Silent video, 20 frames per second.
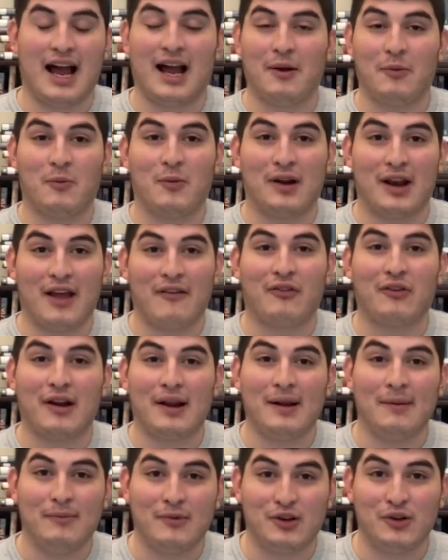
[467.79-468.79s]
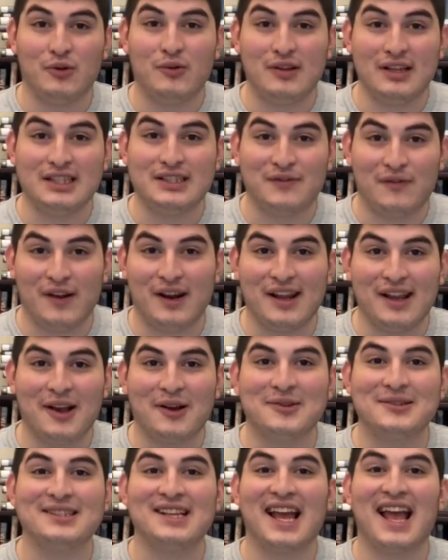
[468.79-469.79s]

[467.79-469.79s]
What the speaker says: whenever I do these videos,